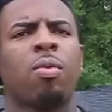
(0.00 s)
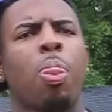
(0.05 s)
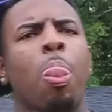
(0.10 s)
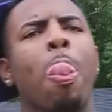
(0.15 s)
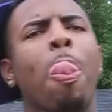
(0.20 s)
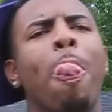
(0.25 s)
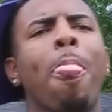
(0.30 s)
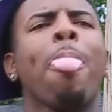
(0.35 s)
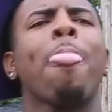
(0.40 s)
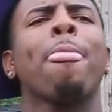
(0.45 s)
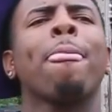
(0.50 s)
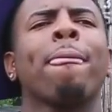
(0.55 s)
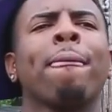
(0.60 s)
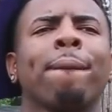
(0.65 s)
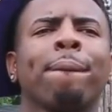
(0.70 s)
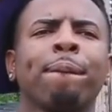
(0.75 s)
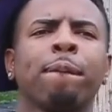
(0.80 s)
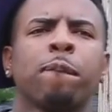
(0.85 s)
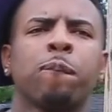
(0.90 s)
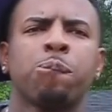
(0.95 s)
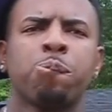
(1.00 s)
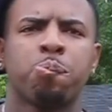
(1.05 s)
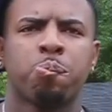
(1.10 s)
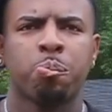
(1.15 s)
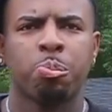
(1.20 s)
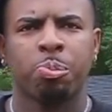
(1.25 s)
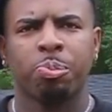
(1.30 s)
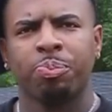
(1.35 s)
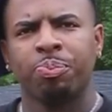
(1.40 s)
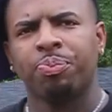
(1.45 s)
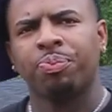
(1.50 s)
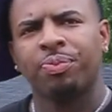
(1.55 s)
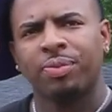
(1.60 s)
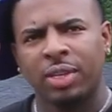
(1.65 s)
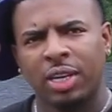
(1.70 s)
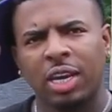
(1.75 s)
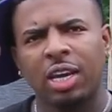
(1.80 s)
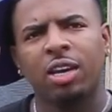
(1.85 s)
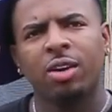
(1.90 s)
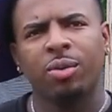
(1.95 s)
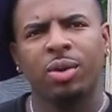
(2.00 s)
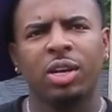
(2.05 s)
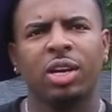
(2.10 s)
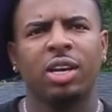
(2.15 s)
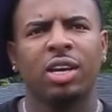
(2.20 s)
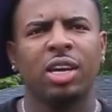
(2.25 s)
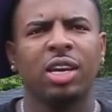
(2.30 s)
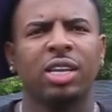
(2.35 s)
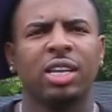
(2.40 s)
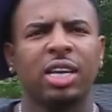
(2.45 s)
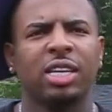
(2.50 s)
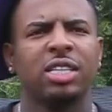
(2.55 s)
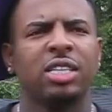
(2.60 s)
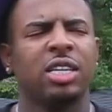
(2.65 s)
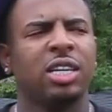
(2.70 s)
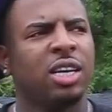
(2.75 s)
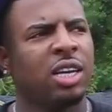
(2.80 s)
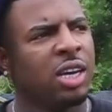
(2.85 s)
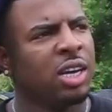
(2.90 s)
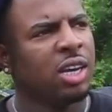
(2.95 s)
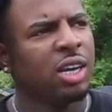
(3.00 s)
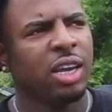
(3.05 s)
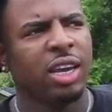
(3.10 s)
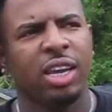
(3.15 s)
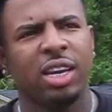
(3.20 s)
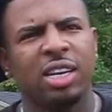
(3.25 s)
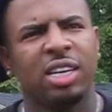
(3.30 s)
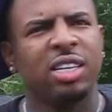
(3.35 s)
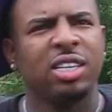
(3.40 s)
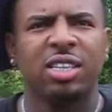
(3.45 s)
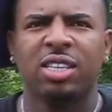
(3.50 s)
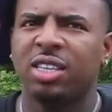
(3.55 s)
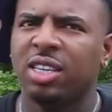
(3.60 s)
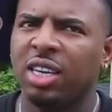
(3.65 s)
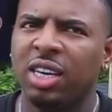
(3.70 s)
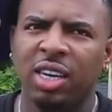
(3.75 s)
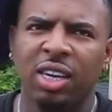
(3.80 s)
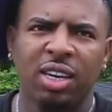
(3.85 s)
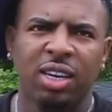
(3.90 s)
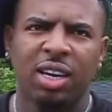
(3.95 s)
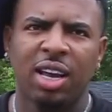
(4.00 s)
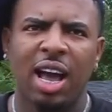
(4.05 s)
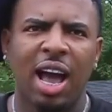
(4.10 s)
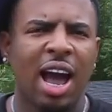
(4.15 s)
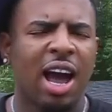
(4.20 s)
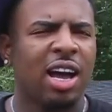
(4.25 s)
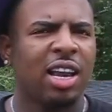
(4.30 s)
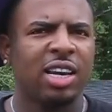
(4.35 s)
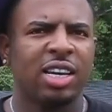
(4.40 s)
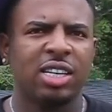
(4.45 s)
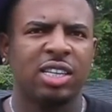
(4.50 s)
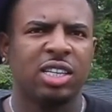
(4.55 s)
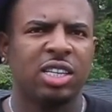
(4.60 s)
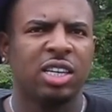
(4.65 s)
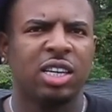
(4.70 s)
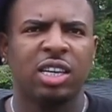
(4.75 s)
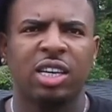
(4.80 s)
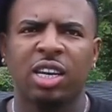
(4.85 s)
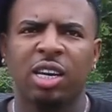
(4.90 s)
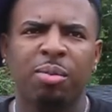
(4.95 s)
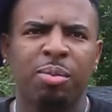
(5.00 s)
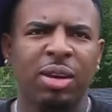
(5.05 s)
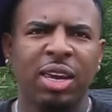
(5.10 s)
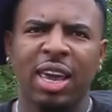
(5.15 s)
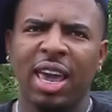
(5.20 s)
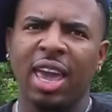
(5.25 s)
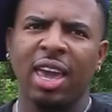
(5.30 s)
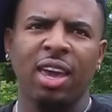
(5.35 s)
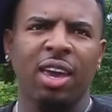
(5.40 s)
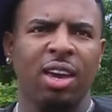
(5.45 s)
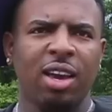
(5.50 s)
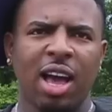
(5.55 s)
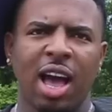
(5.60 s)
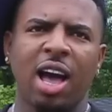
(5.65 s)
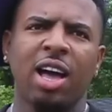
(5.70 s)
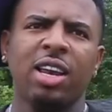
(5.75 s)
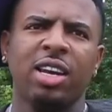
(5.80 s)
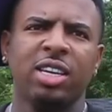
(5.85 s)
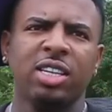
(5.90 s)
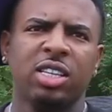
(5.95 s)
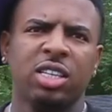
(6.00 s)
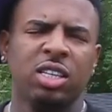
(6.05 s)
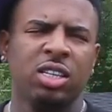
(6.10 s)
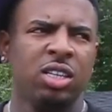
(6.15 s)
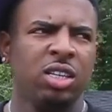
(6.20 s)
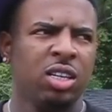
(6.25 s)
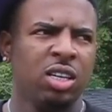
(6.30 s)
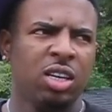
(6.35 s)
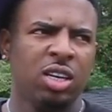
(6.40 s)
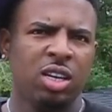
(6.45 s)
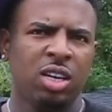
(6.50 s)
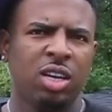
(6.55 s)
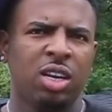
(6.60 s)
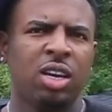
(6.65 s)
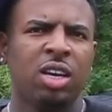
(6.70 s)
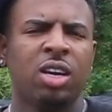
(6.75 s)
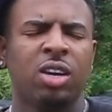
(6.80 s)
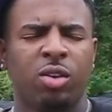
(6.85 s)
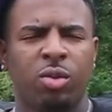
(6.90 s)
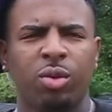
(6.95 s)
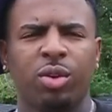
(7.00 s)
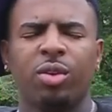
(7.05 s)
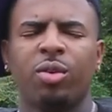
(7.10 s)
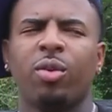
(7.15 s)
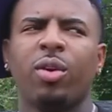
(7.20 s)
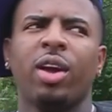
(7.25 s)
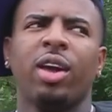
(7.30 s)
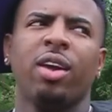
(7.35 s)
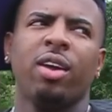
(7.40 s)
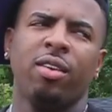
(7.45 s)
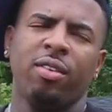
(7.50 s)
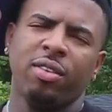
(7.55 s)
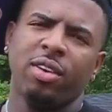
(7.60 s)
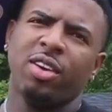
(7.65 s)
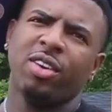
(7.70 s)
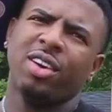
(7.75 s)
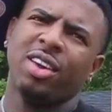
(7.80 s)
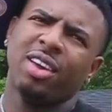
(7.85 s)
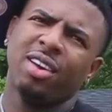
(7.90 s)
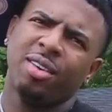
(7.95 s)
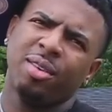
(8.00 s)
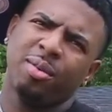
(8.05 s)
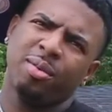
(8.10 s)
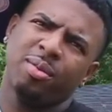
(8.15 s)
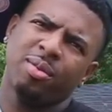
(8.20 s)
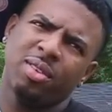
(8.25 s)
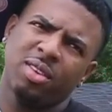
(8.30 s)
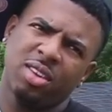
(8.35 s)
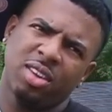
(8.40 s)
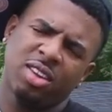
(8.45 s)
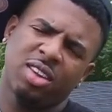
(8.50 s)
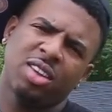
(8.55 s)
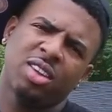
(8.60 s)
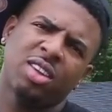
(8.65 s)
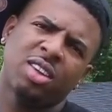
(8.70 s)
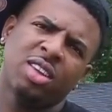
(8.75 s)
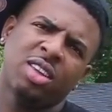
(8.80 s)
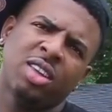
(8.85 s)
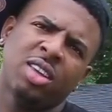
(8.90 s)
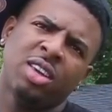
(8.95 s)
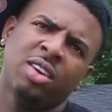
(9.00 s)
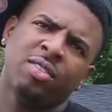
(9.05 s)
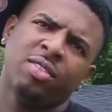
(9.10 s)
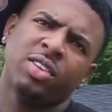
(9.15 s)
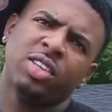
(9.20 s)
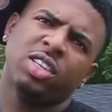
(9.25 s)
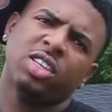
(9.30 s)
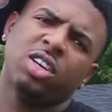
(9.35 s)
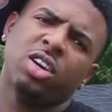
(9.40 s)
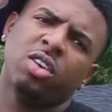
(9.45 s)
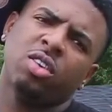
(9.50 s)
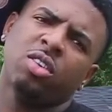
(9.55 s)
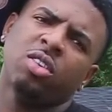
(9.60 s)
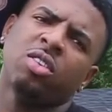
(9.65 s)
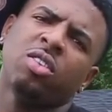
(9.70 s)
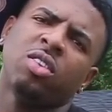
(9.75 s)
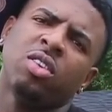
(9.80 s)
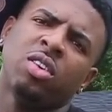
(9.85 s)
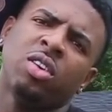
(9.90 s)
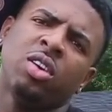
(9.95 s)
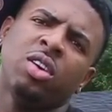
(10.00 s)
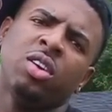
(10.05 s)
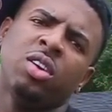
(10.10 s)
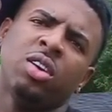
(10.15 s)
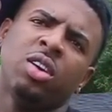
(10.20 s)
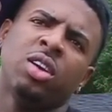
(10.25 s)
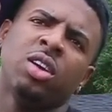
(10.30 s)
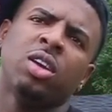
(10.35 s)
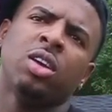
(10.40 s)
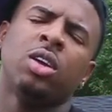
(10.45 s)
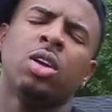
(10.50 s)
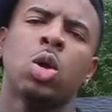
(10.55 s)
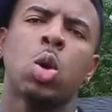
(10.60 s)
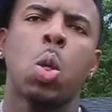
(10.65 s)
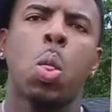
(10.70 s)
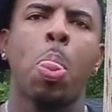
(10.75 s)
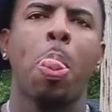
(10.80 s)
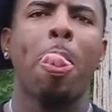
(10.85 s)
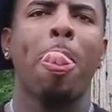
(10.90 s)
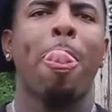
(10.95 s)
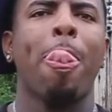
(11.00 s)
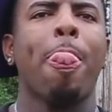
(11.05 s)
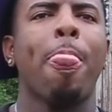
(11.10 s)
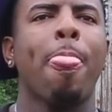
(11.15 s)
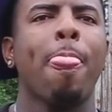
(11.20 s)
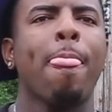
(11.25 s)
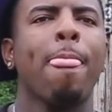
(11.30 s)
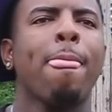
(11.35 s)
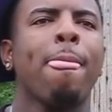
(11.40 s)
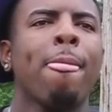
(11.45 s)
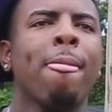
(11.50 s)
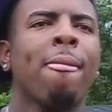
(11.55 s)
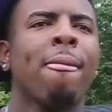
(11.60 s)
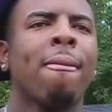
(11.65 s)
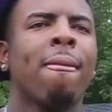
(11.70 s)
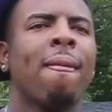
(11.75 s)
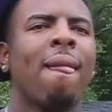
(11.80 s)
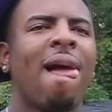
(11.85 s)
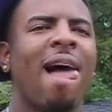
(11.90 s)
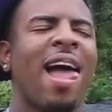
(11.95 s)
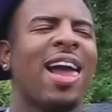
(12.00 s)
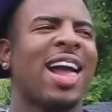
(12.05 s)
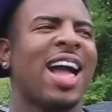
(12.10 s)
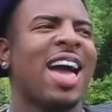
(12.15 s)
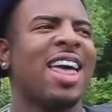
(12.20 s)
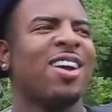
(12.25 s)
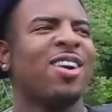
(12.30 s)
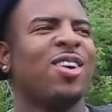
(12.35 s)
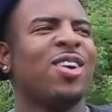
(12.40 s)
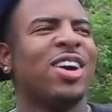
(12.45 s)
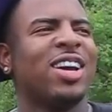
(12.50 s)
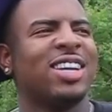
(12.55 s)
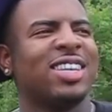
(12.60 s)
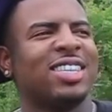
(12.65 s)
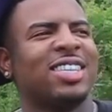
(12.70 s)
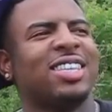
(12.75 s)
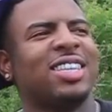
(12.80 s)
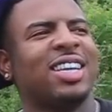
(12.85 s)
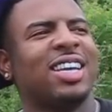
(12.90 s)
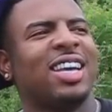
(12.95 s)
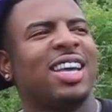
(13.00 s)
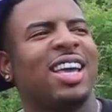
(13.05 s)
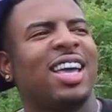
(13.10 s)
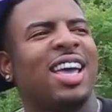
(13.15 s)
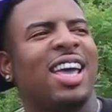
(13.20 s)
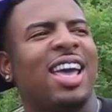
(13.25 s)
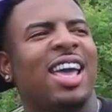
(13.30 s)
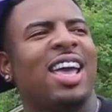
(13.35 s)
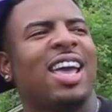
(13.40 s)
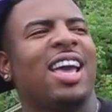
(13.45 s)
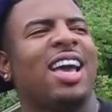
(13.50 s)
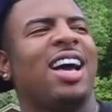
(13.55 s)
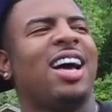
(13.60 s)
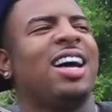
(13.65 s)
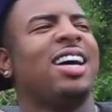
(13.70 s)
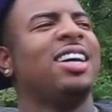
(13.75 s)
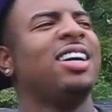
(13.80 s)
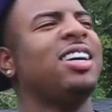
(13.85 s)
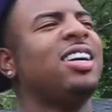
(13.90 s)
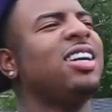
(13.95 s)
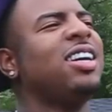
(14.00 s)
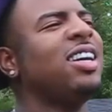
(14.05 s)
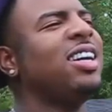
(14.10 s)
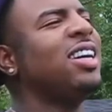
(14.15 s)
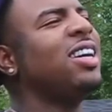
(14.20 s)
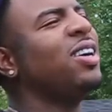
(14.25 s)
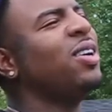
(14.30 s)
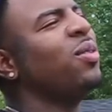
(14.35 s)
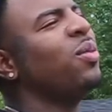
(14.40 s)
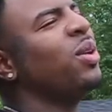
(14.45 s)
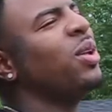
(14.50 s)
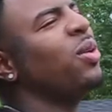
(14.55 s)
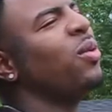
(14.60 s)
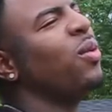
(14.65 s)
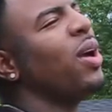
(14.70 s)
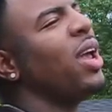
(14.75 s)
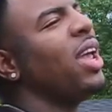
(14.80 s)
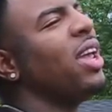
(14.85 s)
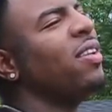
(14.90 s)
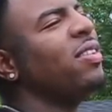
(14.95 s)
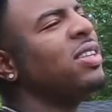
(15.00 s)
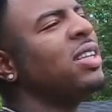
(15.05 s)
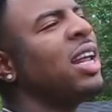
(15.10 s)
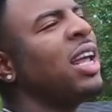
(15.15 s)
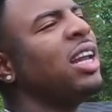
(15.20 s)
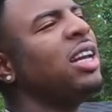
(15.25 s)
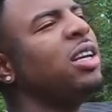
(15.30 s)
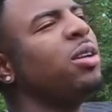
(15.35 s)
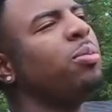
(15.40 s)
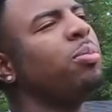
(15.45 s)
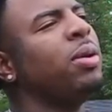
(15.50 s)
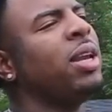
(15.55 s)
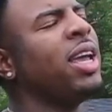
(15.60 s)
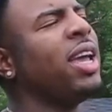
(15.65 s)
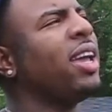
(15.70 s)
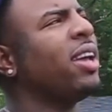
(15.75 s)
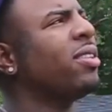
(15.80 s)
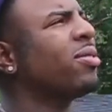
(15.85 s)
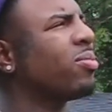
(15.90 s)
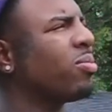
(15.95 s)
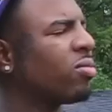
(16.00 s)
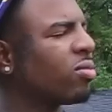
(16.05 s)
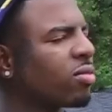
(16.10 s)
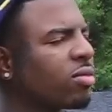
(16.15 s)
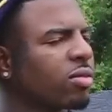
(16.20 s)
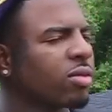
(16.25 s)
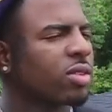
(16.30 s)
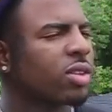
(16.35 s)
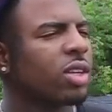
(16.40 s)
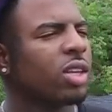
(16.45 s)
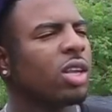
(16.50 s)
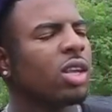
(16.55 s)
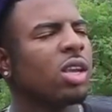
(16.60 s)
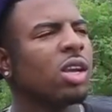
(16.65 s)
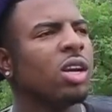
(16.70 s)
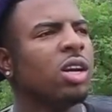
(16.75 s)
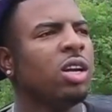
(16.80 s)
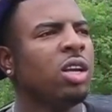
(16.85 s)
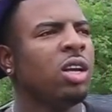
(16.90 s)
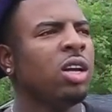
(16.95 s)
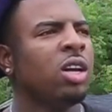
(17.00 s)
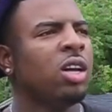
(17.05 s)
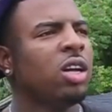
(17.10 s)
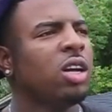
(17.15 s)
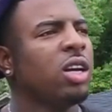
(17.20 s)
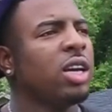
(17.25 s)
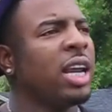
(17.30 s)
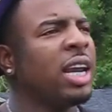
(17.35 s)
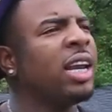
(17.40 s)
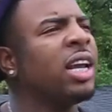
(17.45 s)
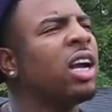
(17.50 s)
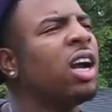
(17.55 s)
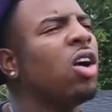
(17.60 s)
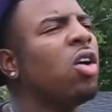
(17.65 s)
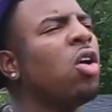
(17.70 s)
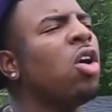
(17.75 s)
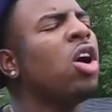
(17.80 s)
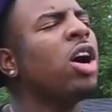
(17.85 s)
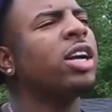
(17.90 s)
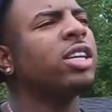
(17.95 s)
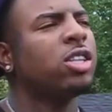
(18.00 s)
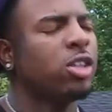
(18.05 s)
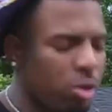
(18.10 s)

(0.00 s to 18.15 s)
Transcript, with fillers: so y'all, y'all done already started like yeah, a little record label, bro. Shit. LLC, all that shit, DBA, yeah. that shit. We the Wave, no count. Nah, that's what's up, bro. Um, so do you plan on like signing some artists. I got an artist. Bro? Who? Uh, We the Waves, a Little Black. Uh, and it go hard